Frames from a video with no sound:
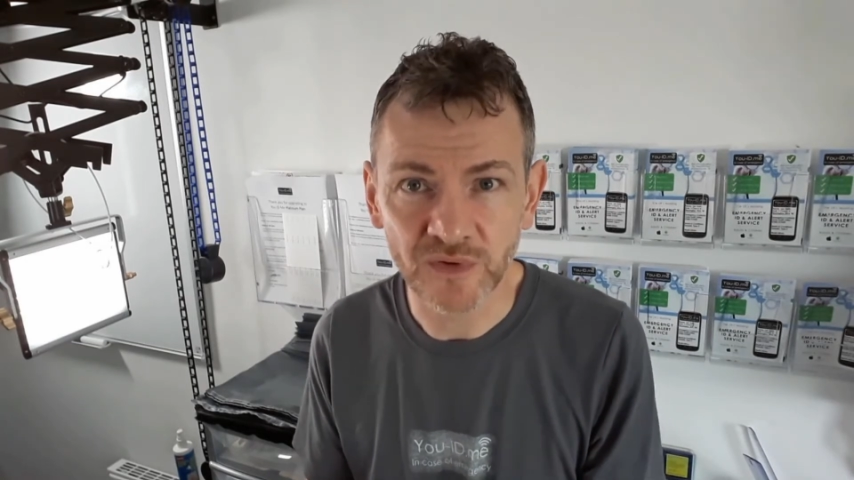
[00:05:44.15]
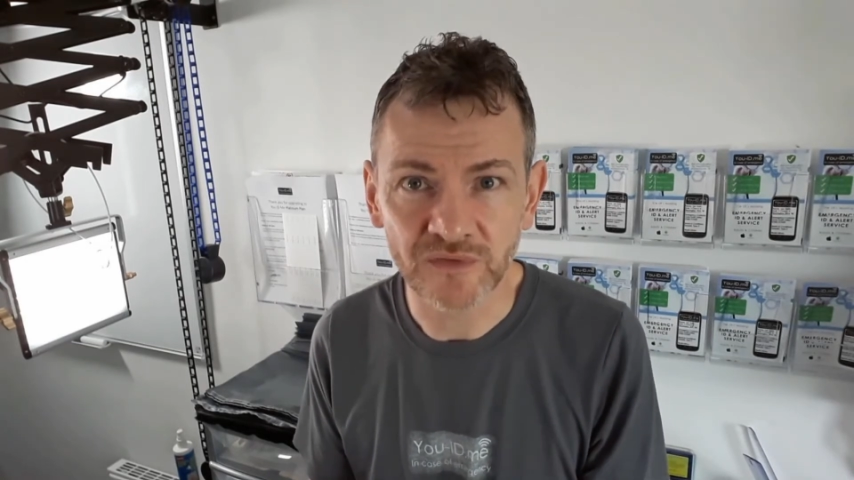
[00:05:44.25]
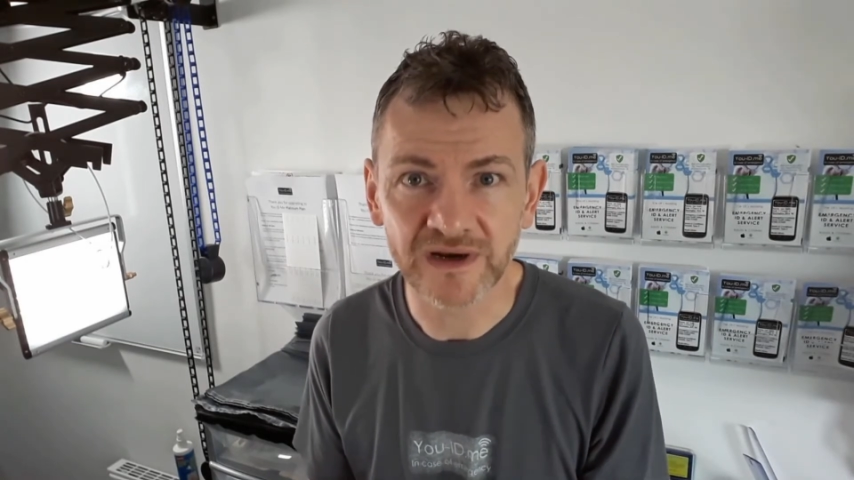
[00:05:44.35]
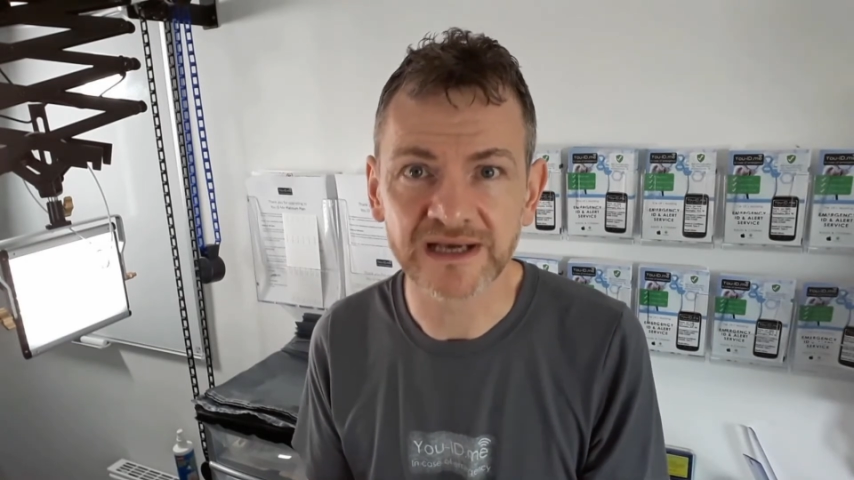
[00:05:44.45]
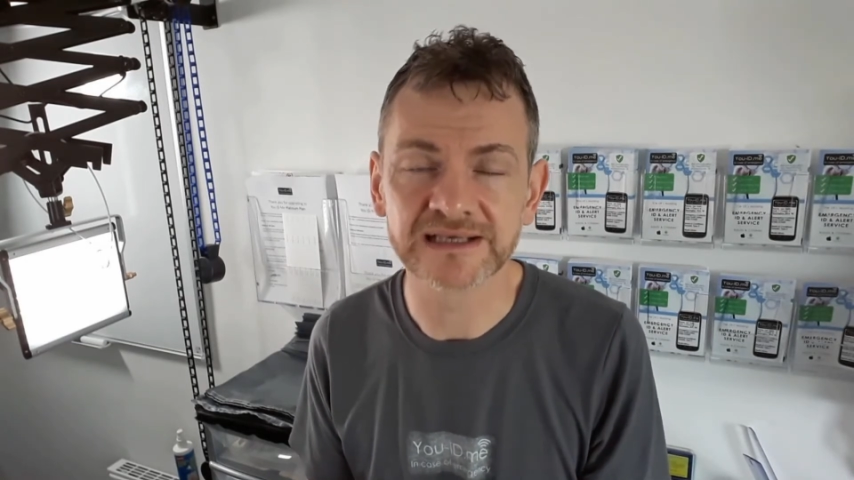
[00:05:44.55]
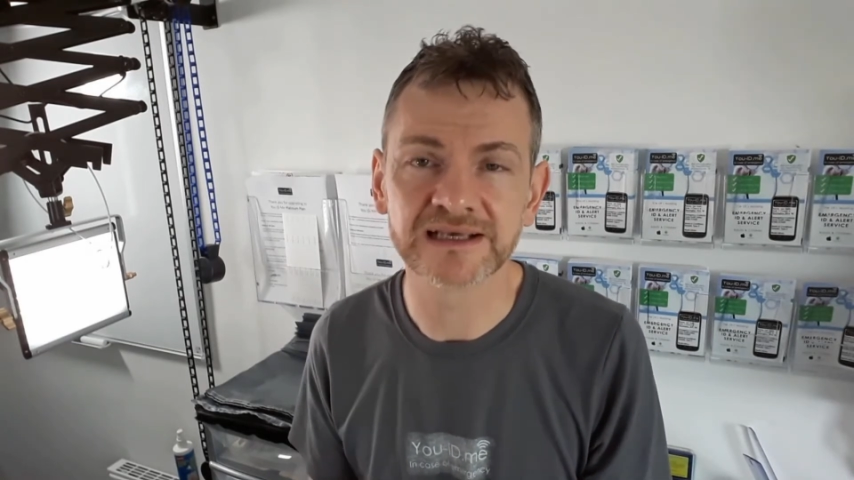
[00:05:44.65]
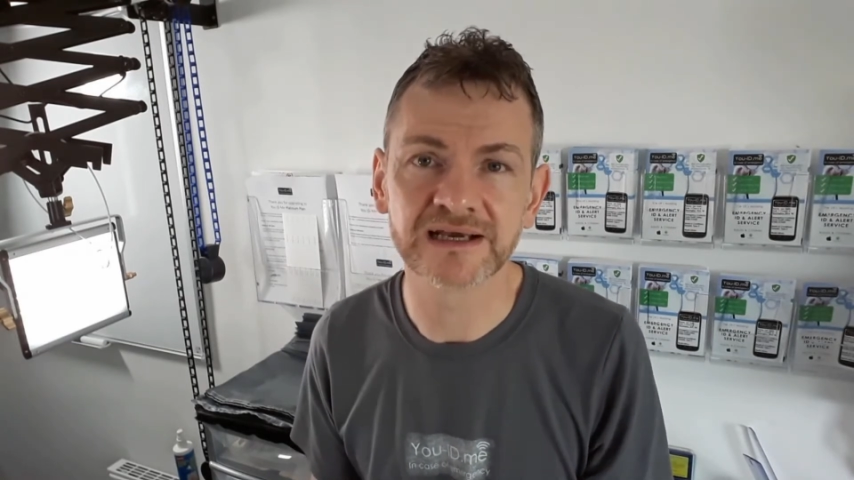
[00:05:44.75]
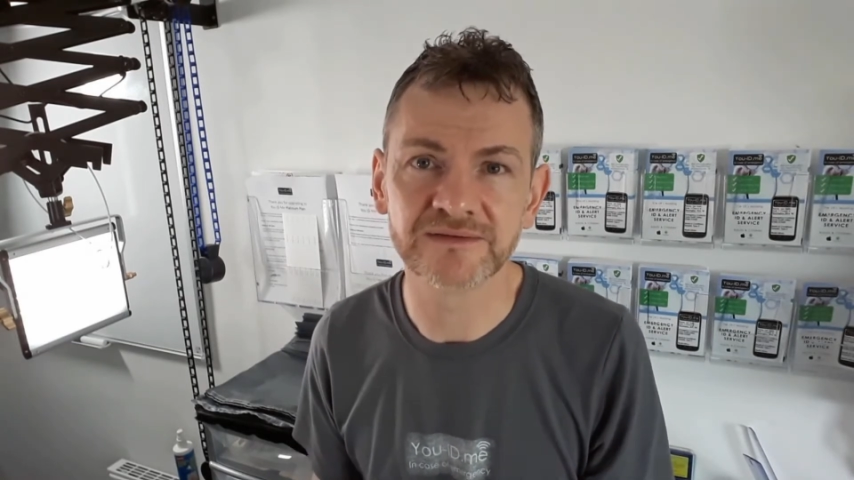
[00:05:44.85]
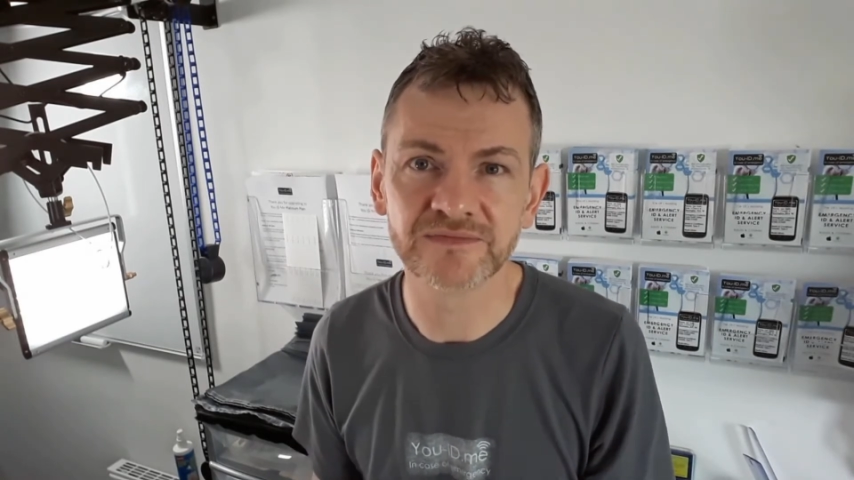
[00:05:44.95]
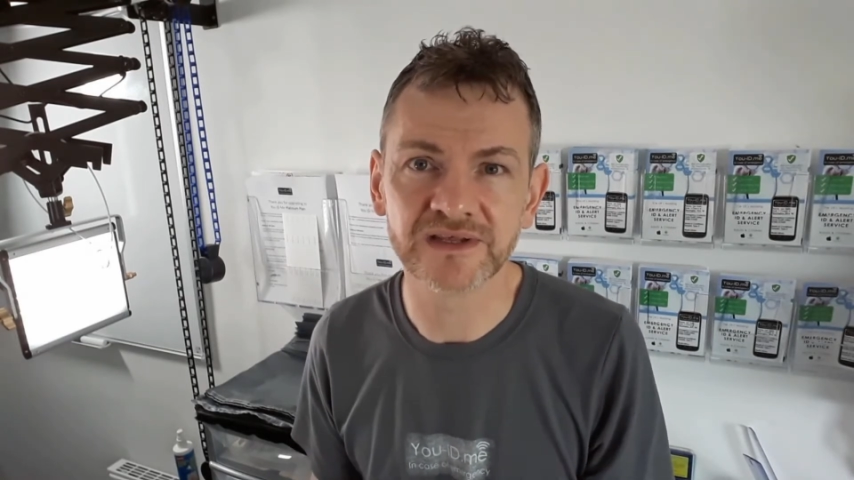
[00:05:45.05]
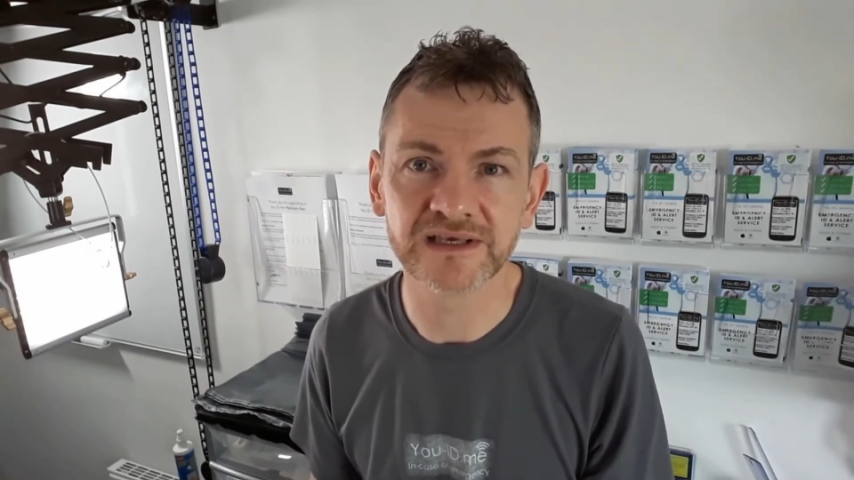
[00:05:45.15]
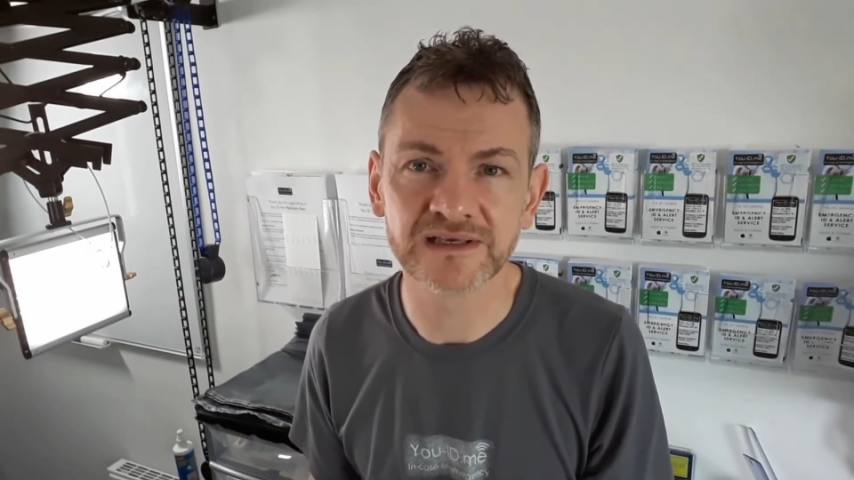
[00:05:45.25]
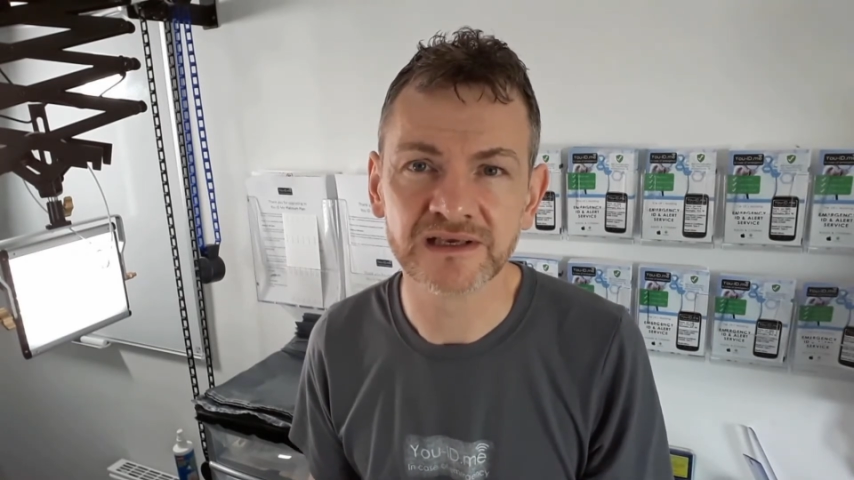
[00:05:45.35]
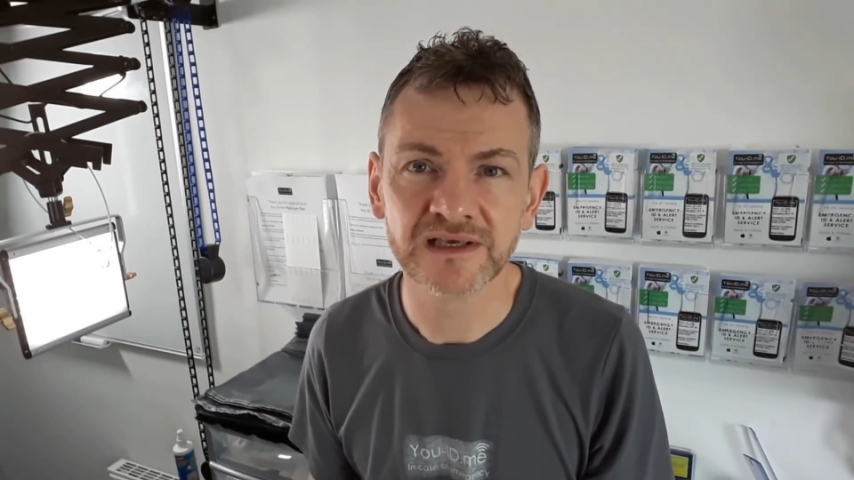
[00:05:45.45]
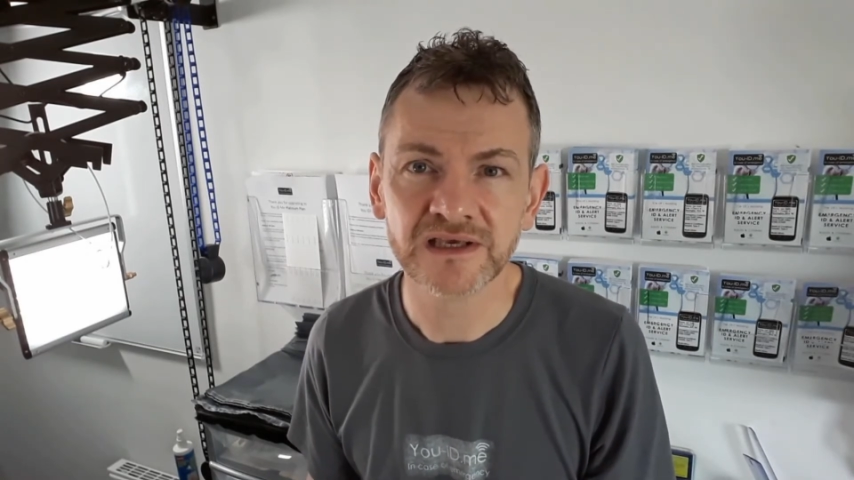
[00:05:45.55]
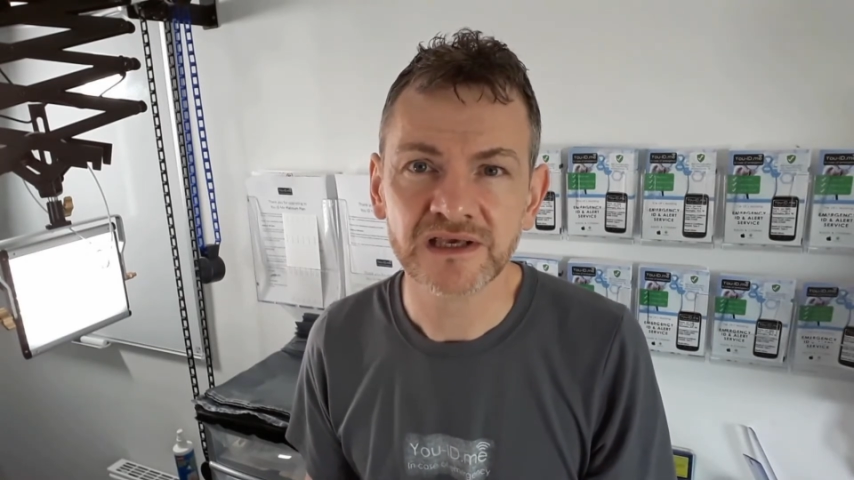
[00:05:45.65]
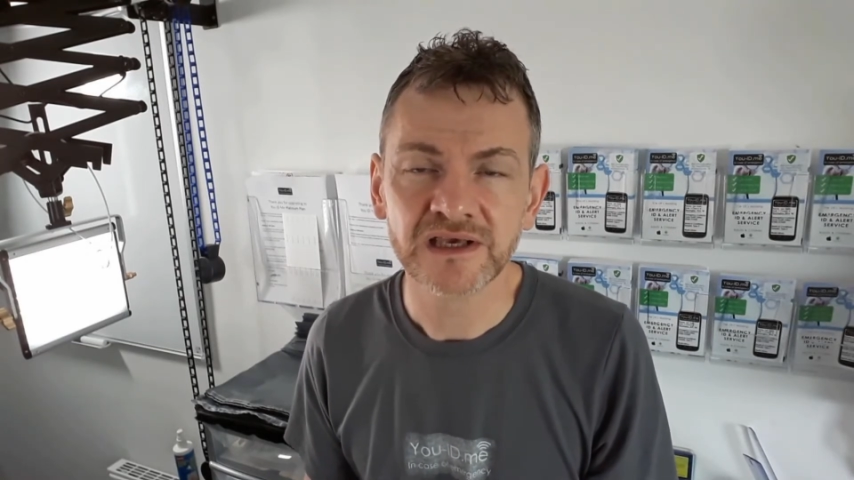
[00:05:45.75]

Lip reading: are you all right, kind of thing.